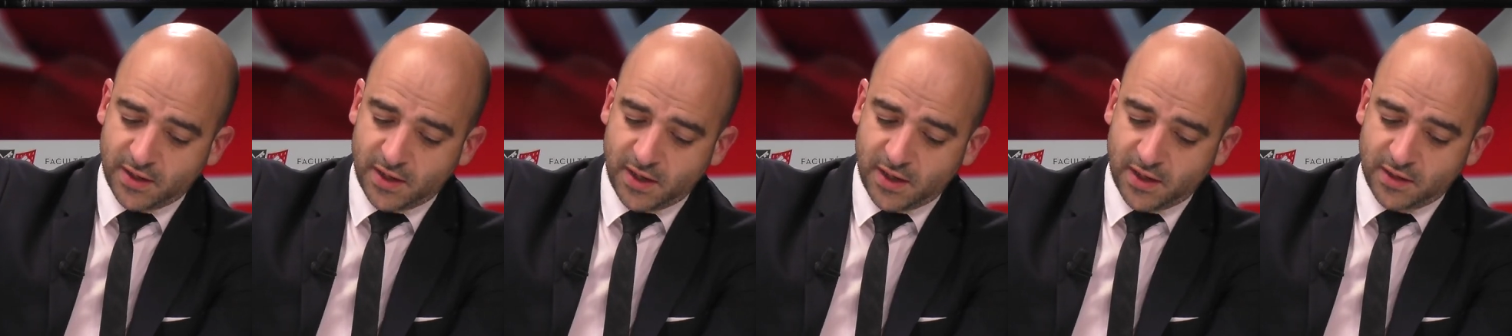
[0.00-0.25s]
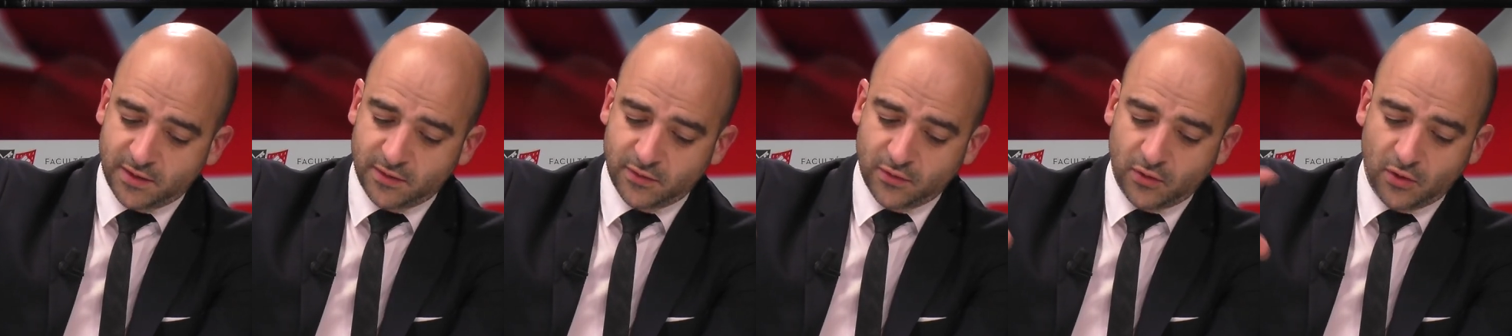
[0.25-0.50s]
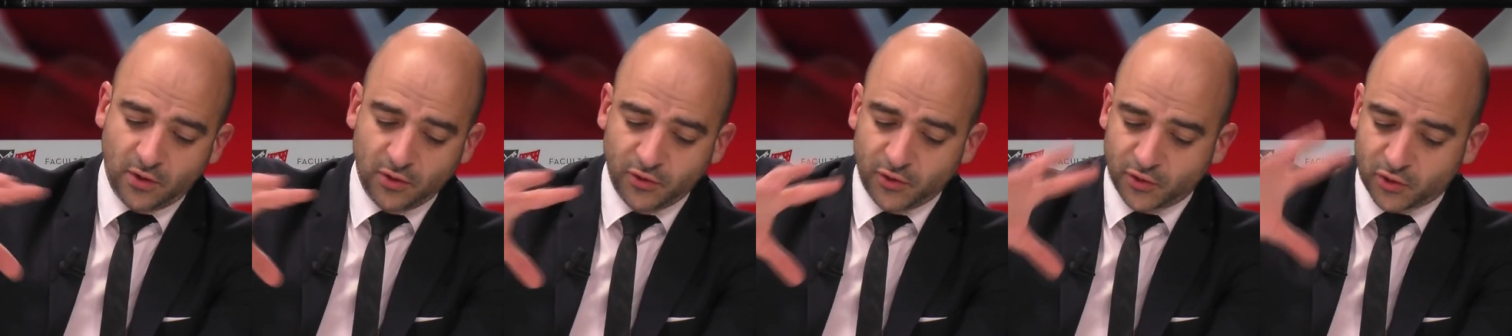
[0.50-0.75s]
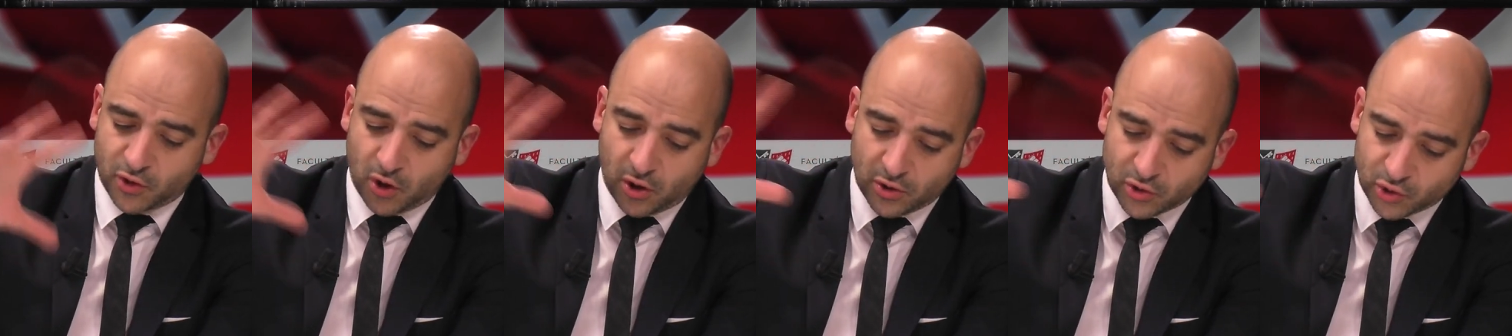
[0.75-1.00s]
and all the
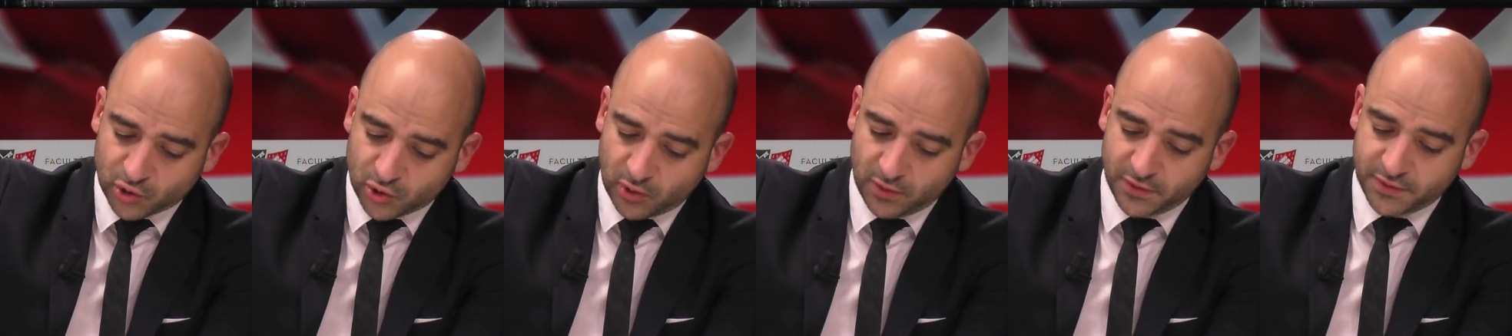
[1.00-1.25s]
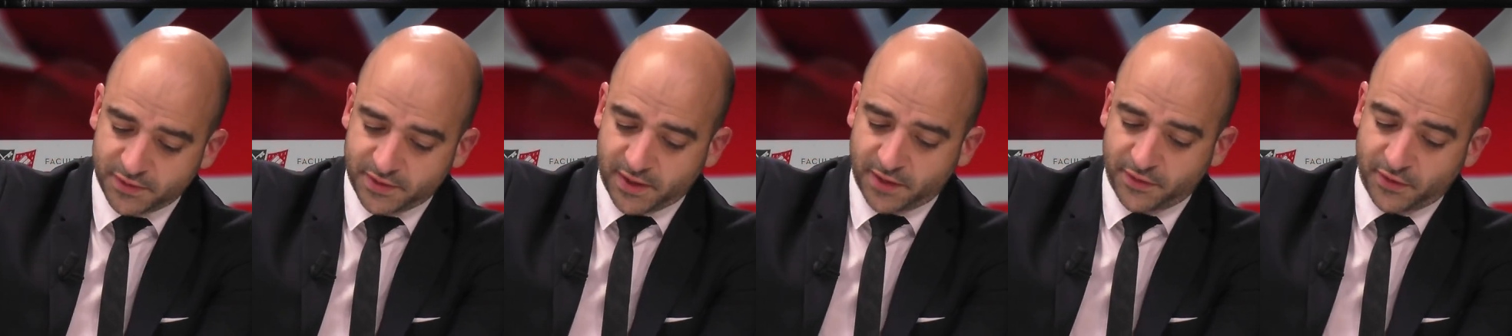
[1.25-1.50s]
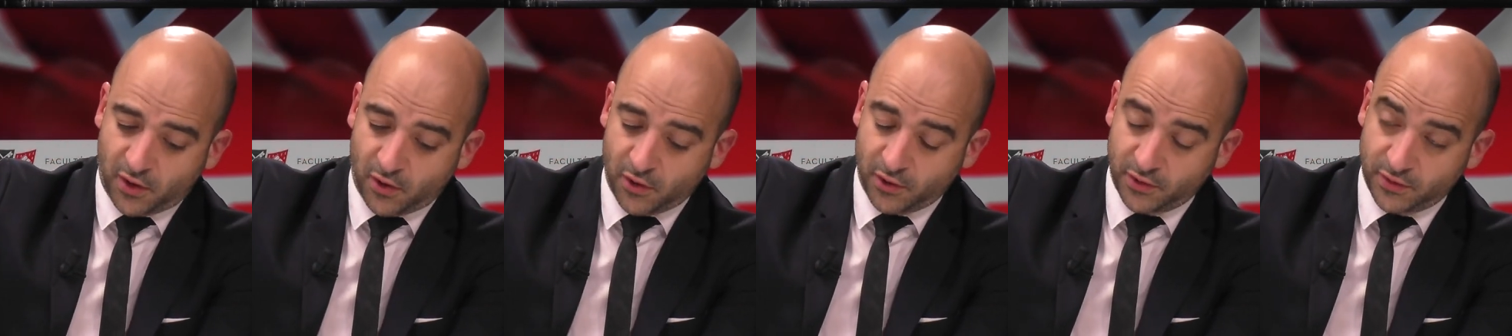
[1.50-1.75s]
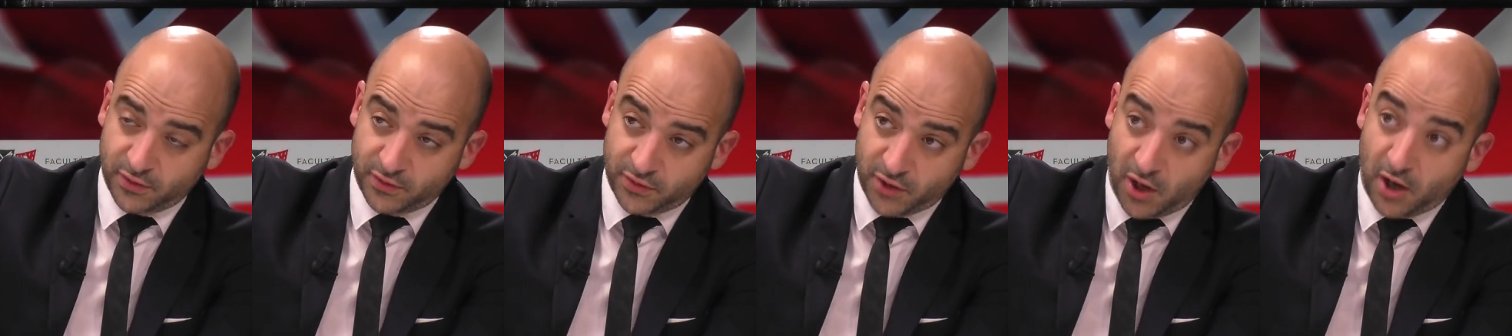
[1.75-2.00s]
controls that
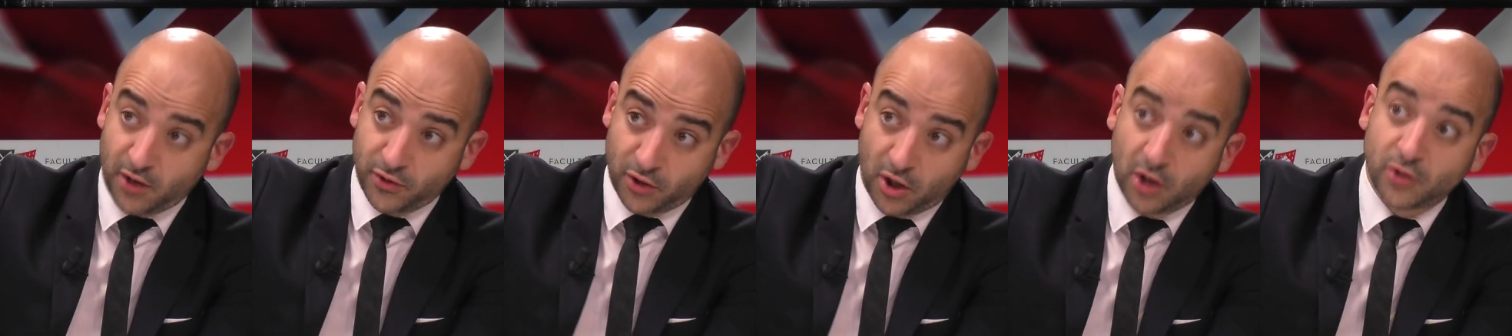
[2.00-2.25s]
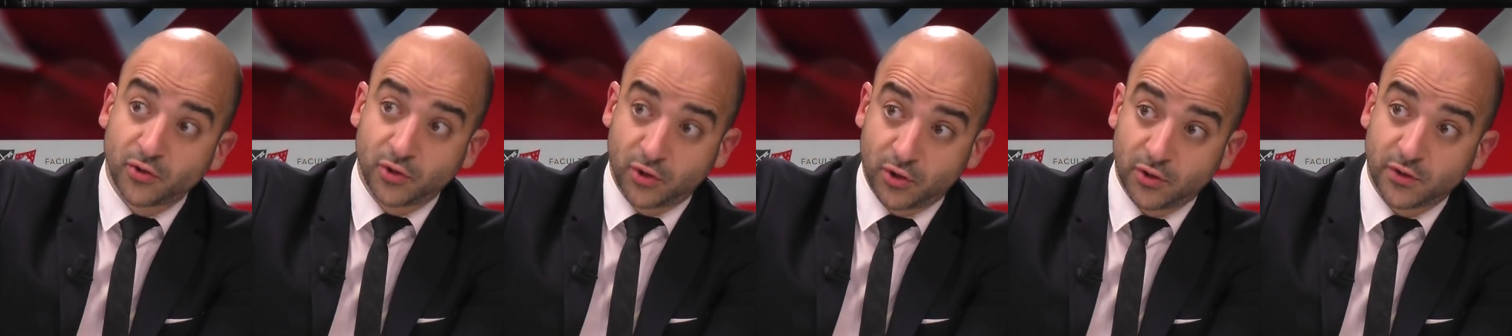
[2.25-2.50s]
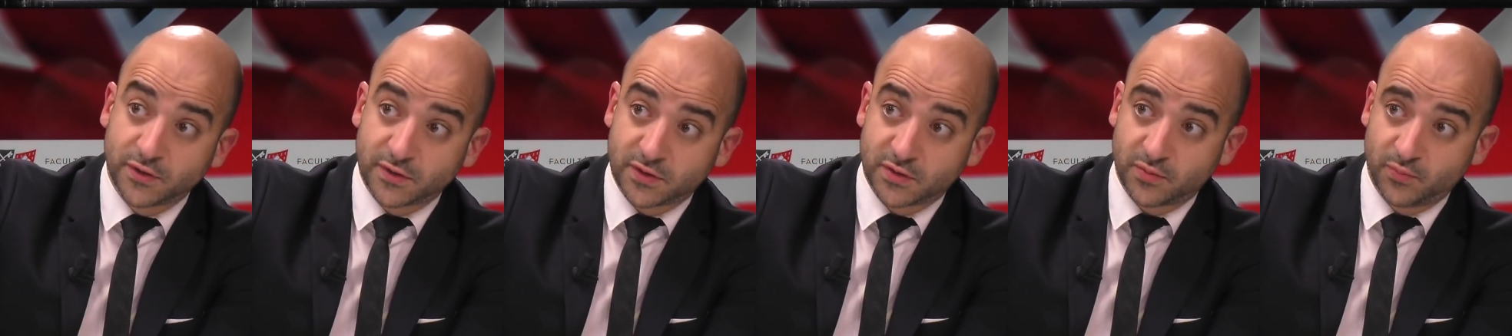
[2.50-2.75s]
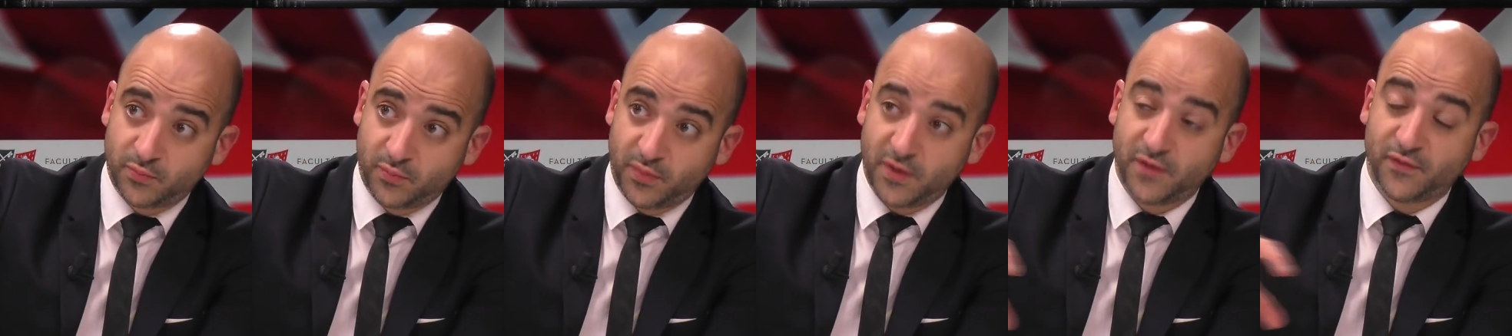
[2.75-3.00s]
are done on goods
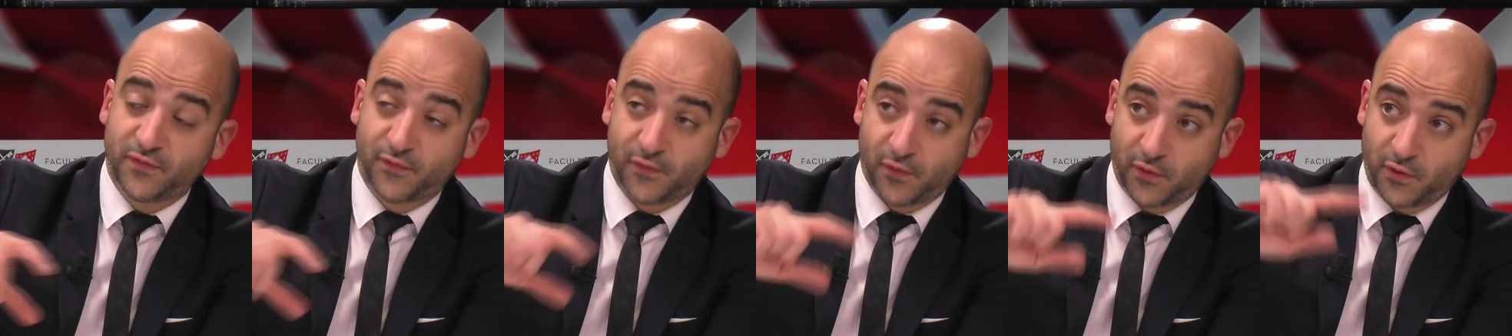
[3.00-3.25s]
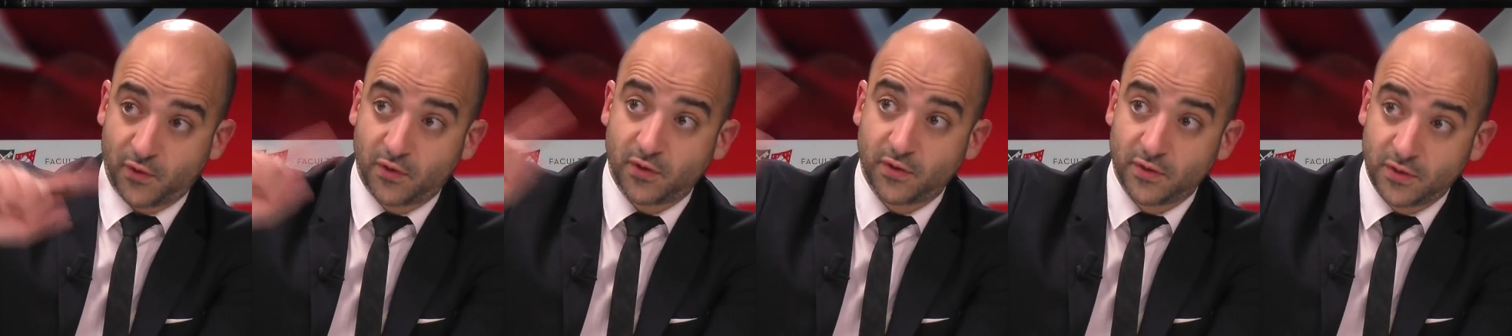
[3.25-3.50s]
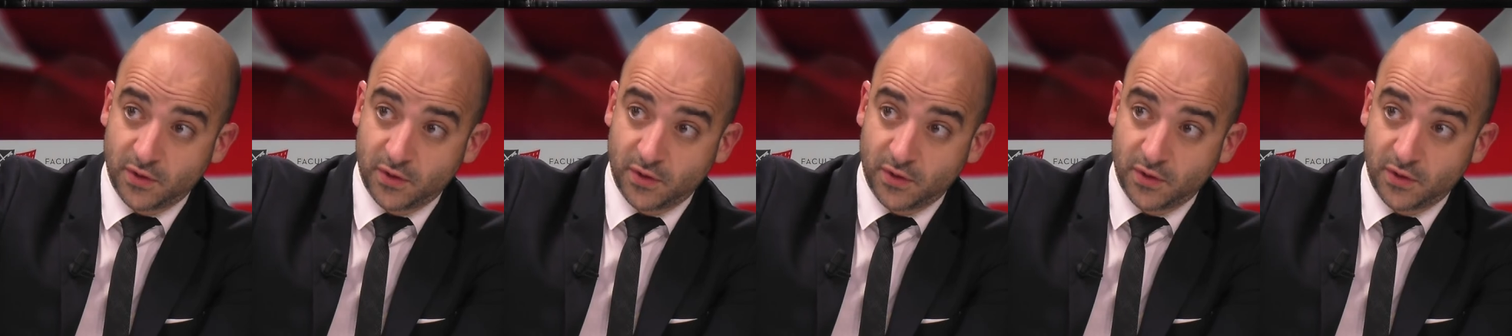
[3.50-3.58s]
before